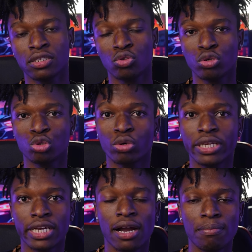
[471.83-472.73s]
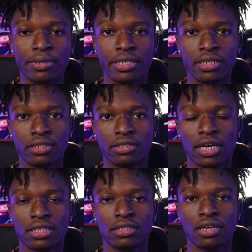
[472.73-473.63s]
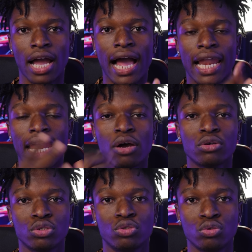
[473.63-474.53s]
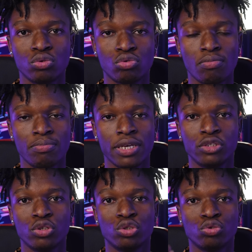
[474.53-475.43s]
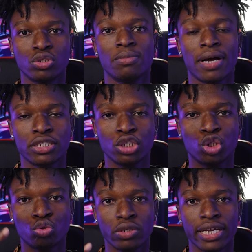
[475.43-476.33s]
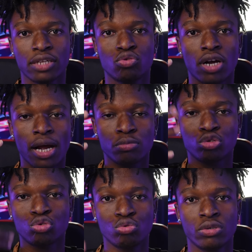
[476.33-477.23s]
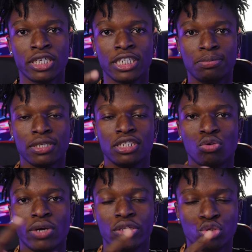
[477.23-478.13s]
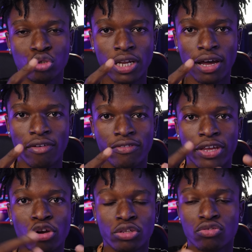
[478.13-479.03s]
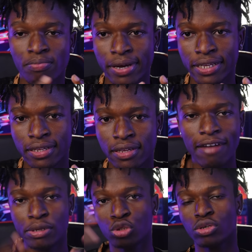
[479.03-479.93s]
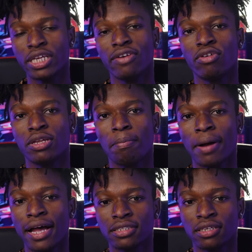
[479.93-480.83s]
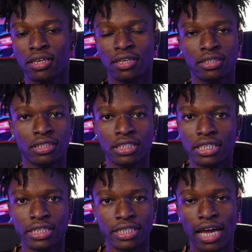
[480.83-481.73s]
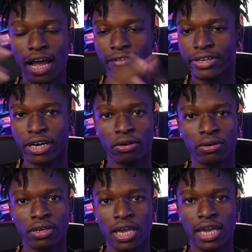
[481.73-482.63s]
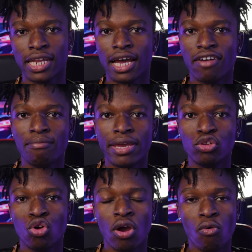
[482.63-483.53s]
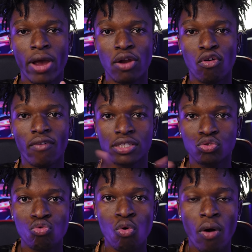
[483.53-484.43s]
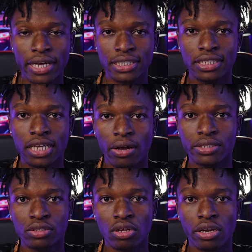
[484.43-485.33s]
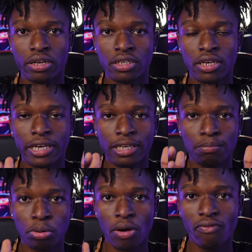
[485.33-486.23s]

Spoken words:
those trading companies that allows you to make your dream as a trader to come true, especially when you don't have a lot of money. I've been trading for the past 3.5 years now, and I have made well over $200,000 in prop